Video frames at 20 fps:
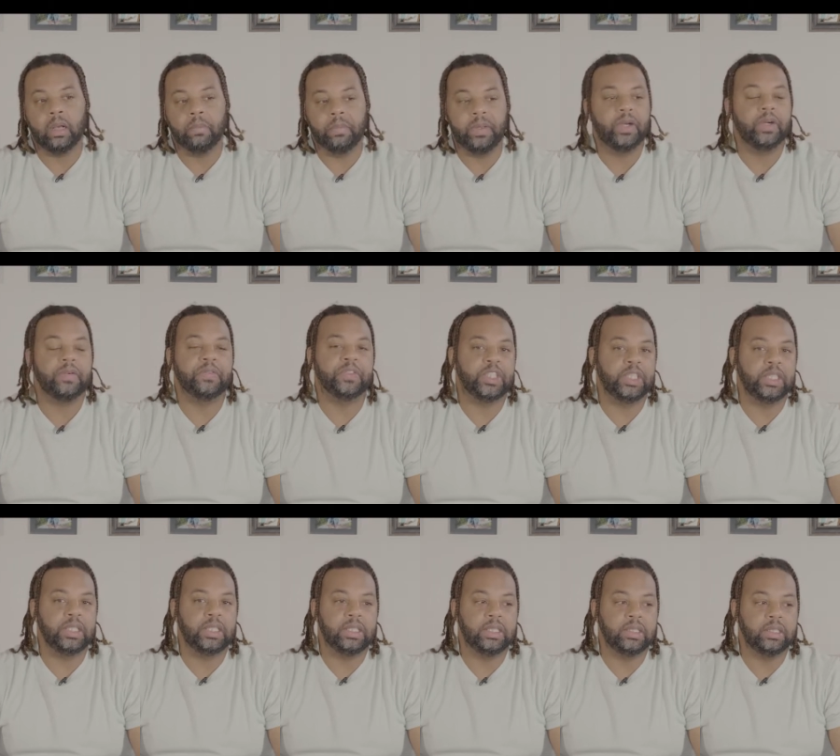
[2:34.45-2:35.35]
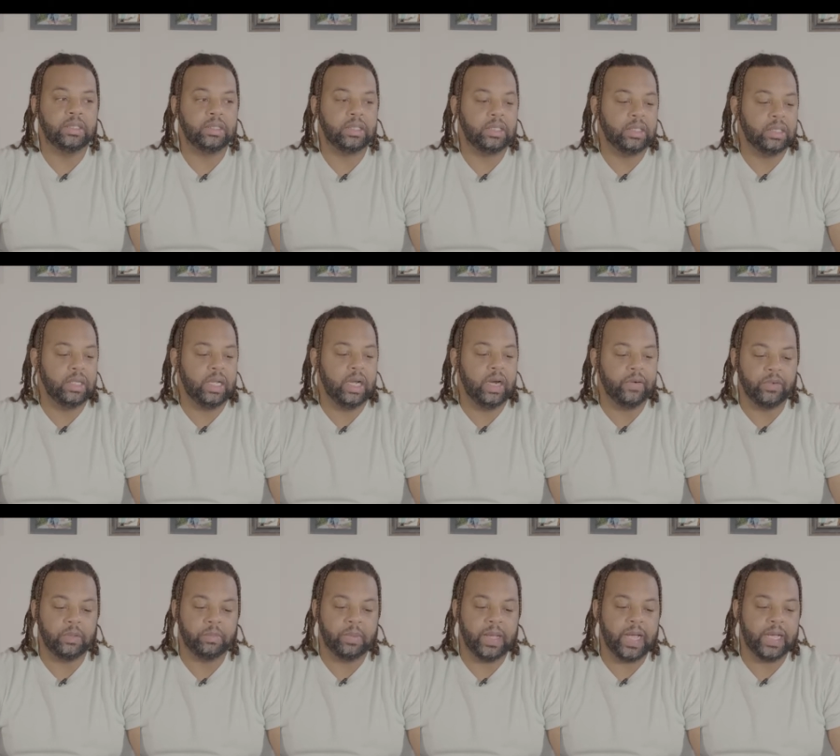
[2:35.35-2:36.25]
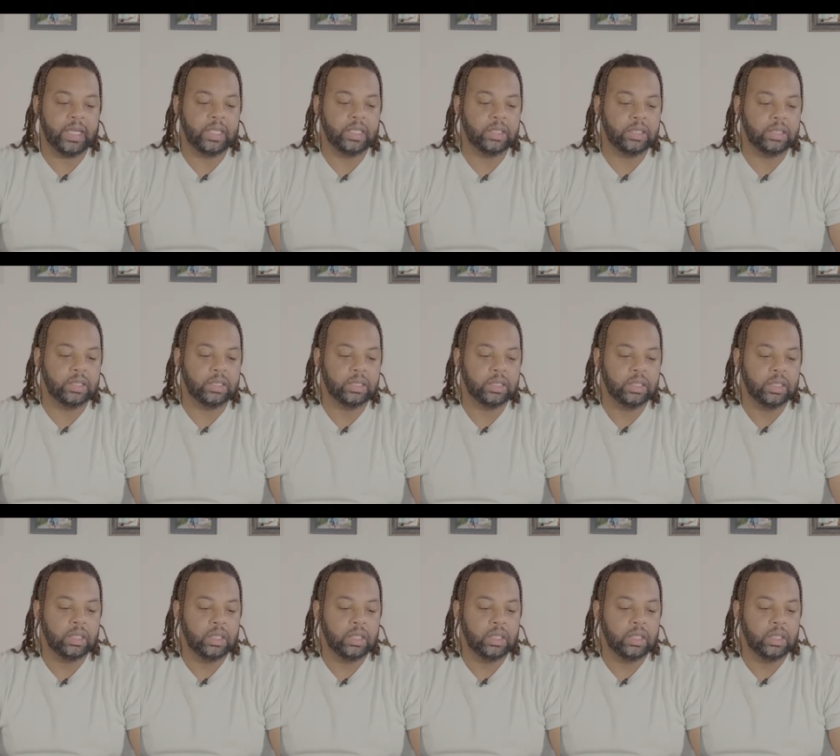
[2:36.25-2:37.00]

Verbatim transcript: a pair of jeans in every package.